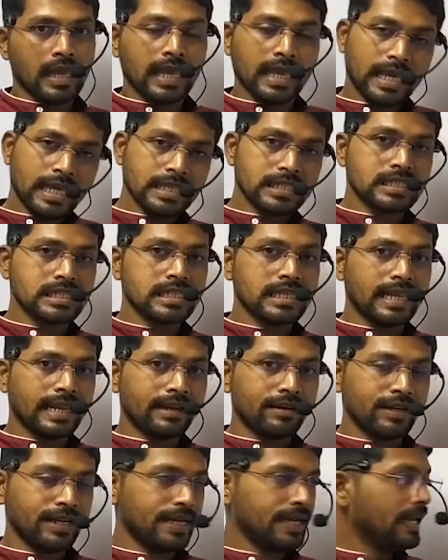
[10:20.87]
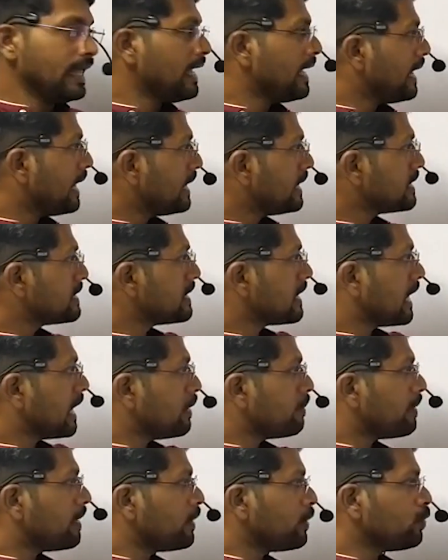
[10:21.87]
is selected and is
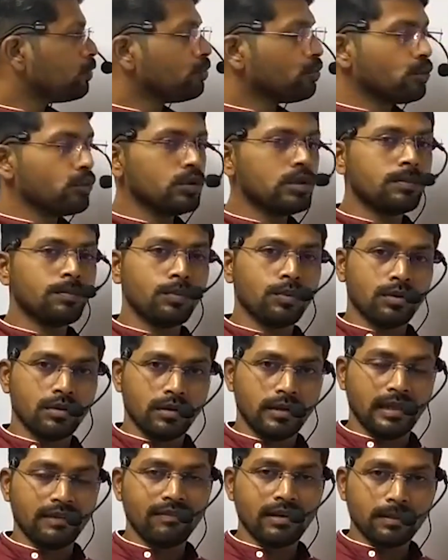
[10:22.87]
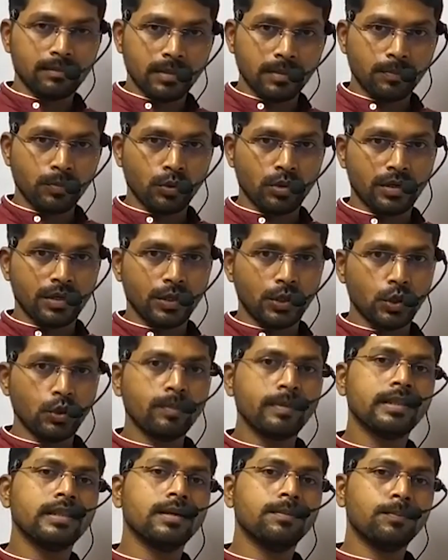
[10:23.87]
able to develop the pollen
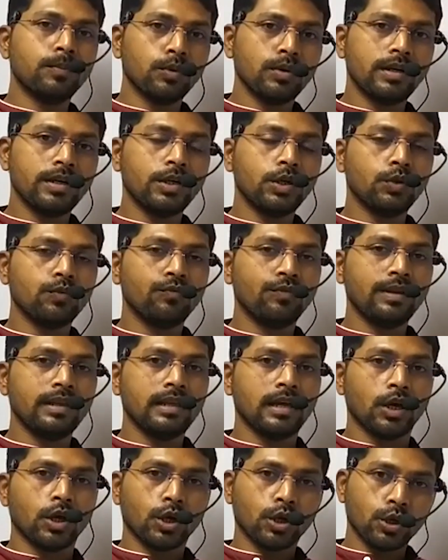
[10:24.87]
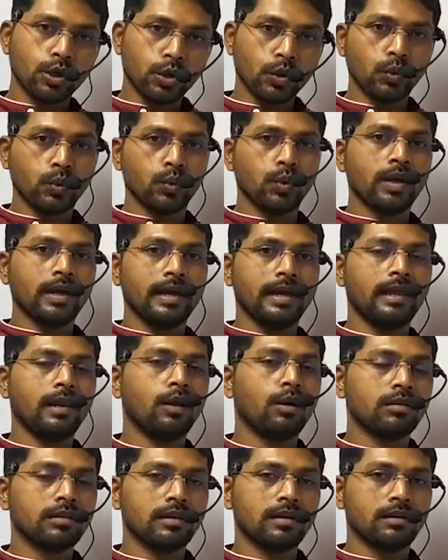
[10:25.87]
tube, and the pollen tube will grow
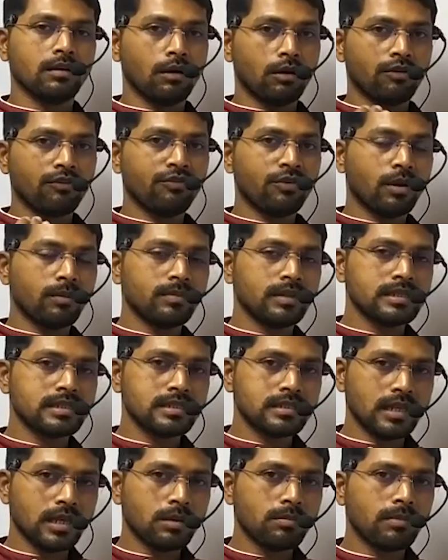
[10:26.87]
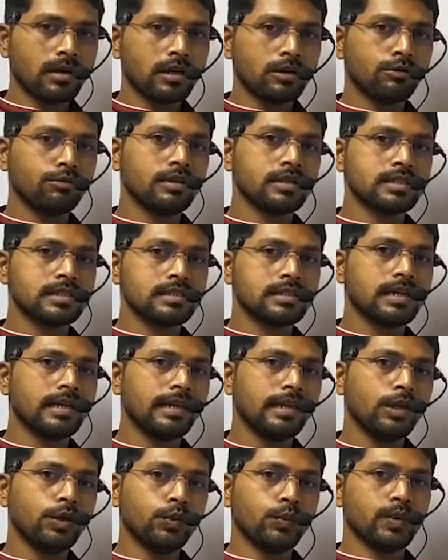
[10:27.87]
along from the stigma to the
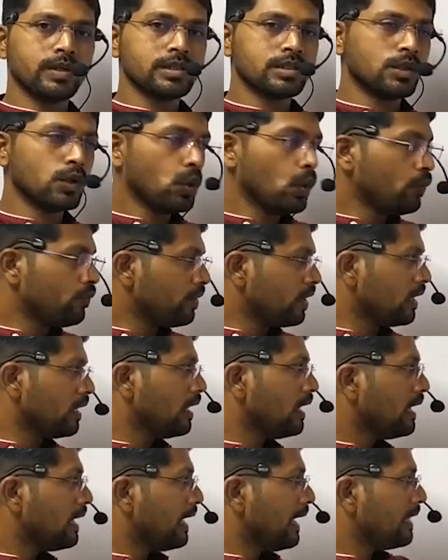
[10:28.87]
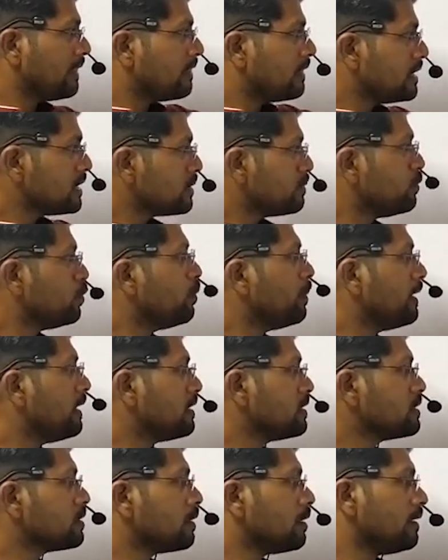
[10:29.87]
style towards the ovary, and this movement
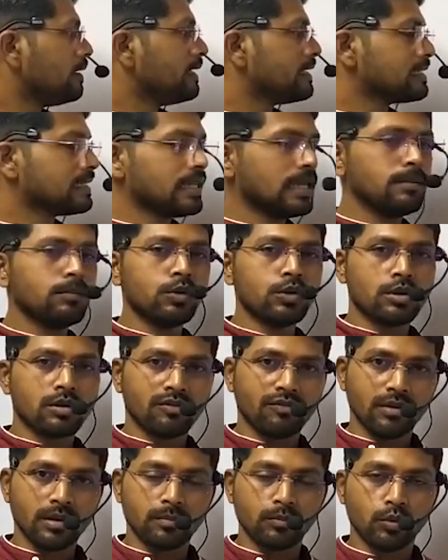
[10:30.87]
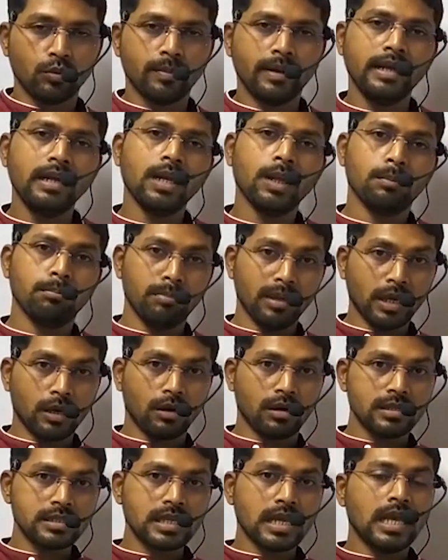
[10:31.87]
is called as chemotrophic movement
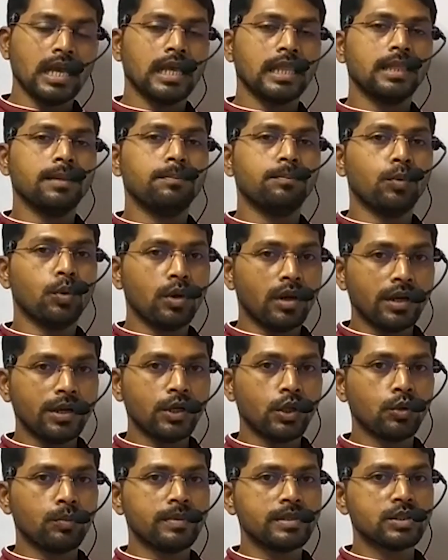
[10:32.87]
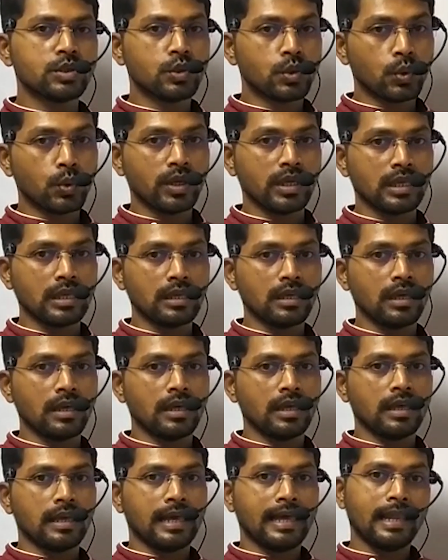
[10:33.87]
because the pollen tube is growing
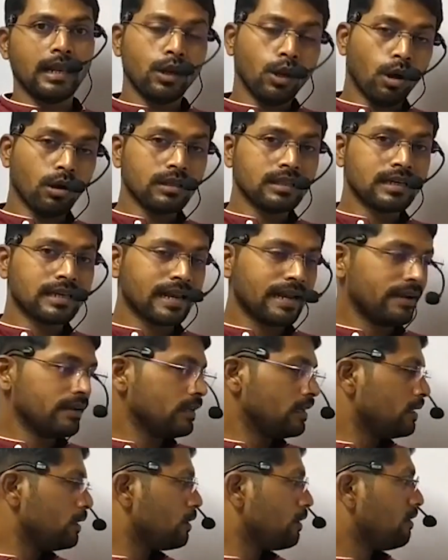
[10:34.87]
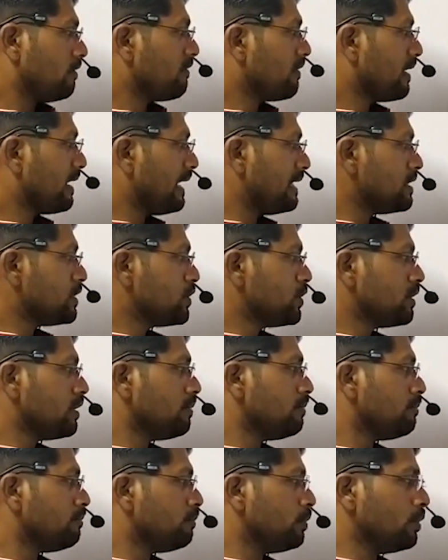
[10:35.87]
along the gradient of
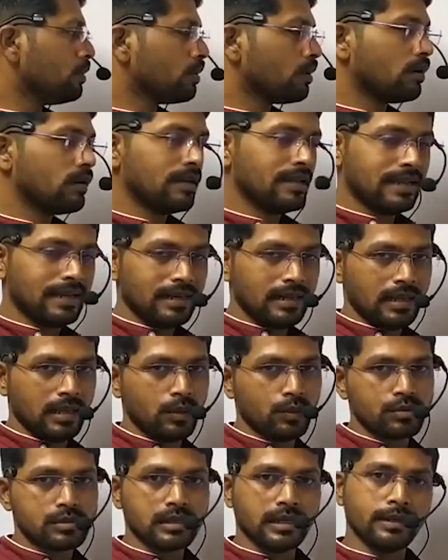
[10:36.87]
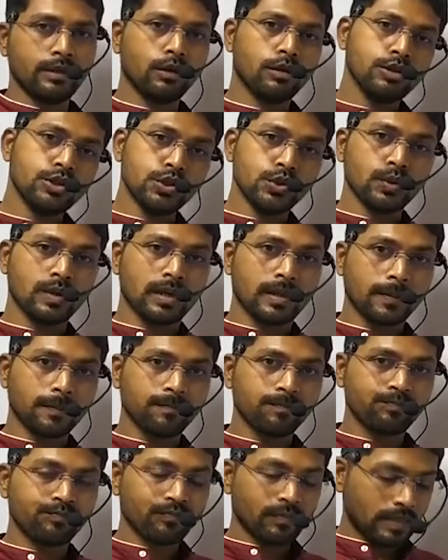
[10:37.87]
calcium, boron and inositol sugar.
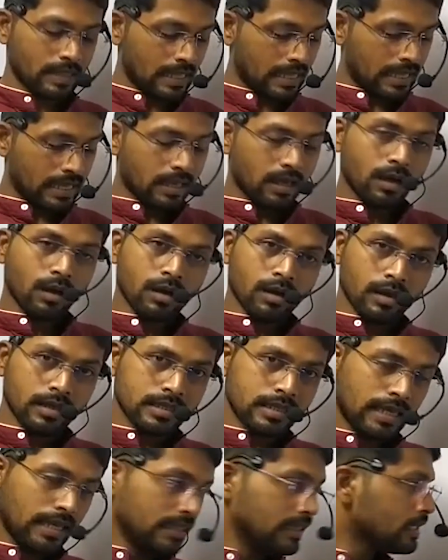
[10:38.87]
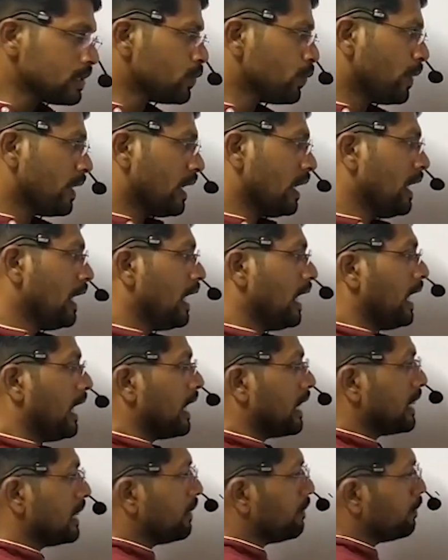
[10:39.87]
In this way,
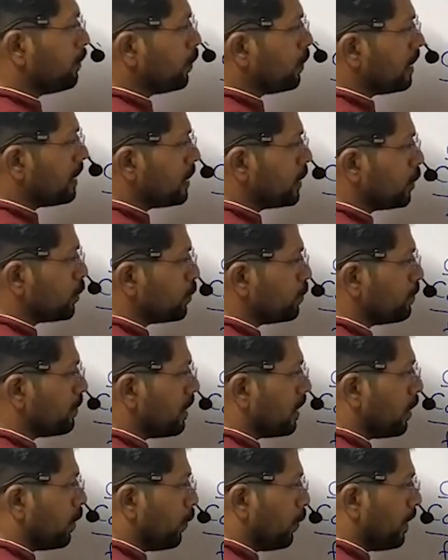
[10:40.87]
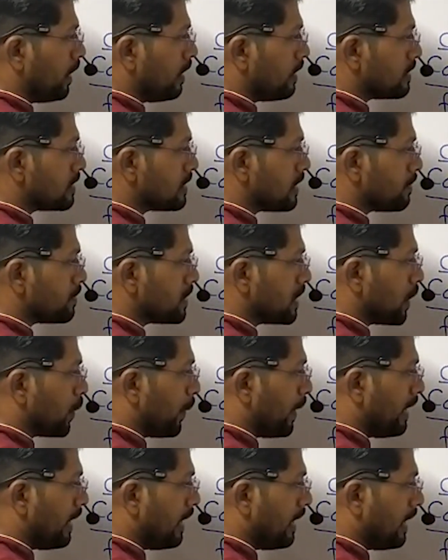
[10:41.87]
the pollen tube will
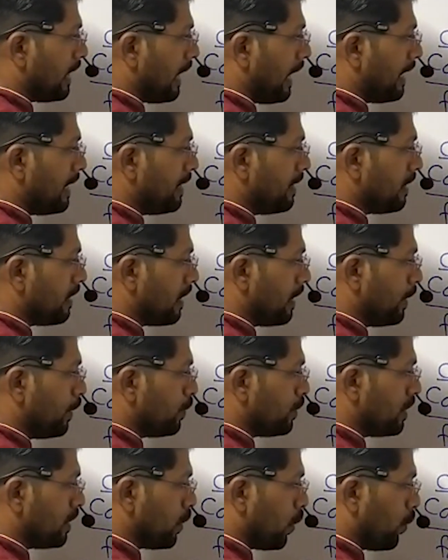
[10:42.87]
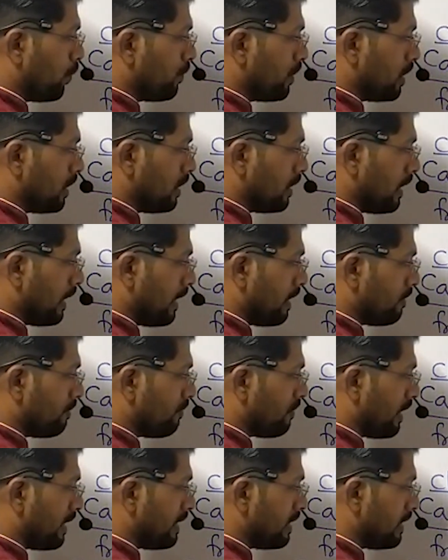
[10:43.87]
subsequently enter into the ovary and
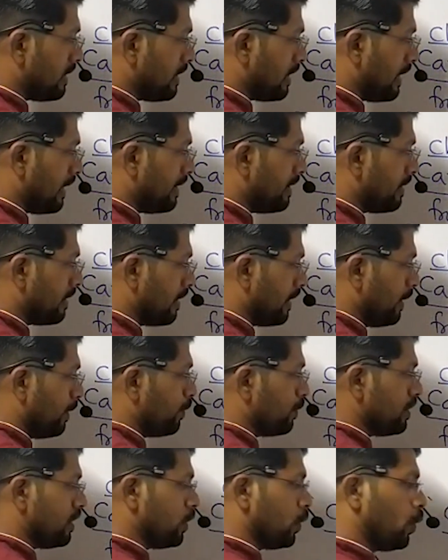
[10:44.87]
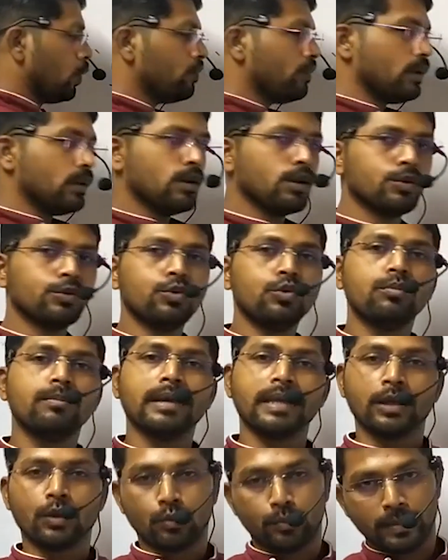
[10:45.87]
finally enter into the ovule through
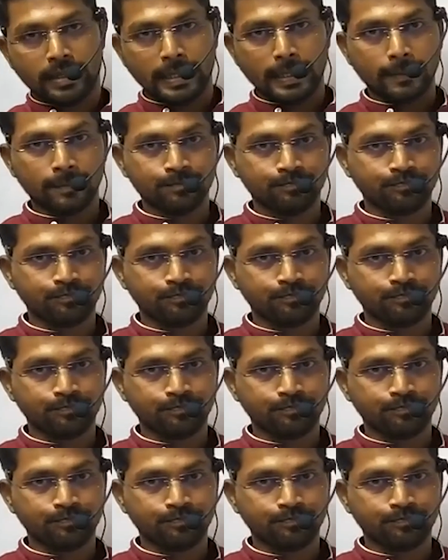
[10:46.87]
micropyle.